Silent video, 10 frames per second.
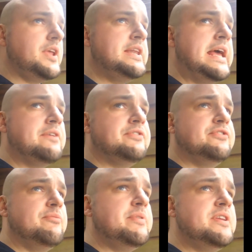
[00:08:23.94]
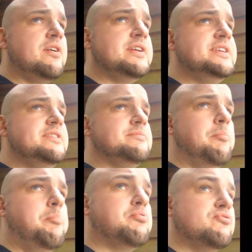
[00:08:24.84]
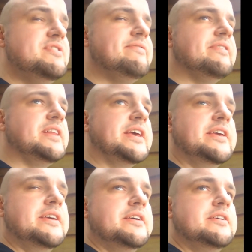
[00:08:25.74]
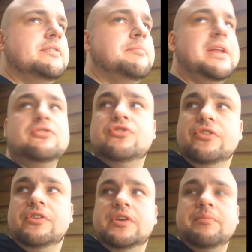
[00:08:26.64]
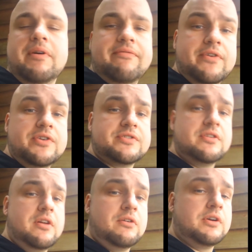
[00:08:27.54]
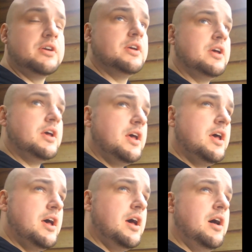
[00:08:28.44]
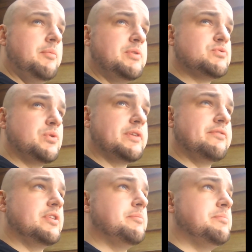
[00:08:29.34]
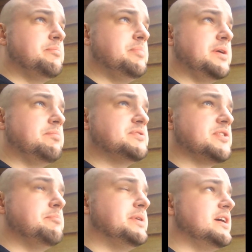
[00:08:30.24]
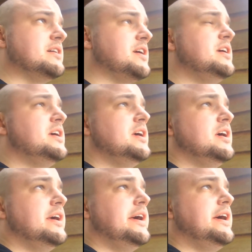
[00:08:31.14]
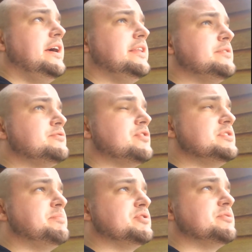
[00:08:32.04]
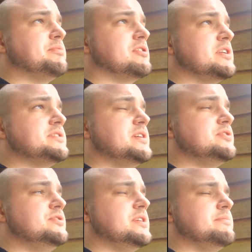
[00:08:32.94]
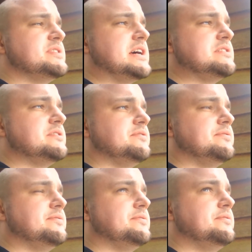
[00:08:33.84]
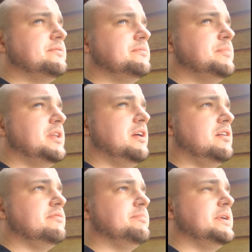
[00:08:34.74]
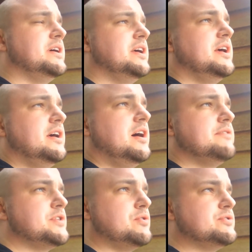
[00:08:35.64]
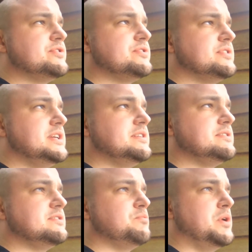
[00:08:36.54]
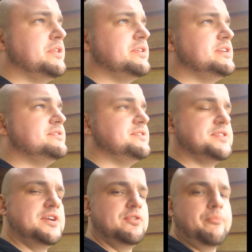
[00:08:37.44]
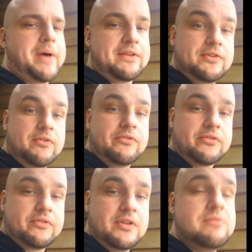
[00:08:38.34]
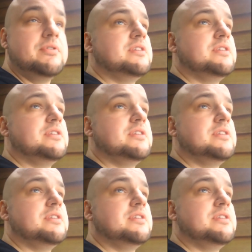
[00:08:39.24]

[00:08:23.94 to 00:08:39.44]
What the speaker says: Now, something I did briefly mention in my first log, when I was walking through the big Sutton Park, they were trying to push the procrastination demons out of my life, but of course it's one of these eternal battles that